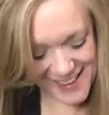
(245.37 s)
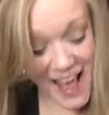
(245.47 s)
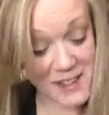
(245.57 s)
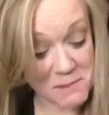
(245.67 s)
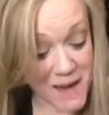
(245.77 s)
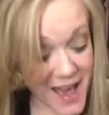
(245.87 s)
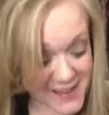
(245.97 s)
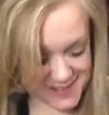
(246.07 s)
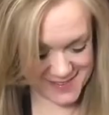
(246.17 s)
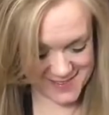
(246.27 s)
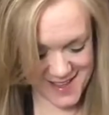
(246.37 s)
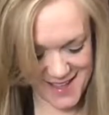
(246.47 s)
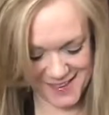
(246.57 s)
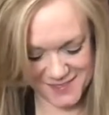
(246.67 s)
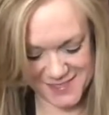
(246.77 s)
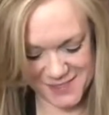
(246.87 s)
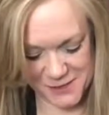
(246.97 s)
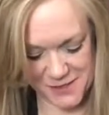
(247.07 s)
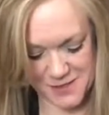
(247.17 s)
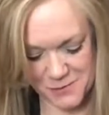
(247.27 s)
Kalamata olives to
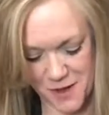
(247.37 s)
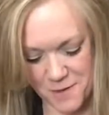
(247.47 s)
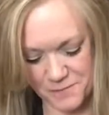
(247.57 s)
it as well.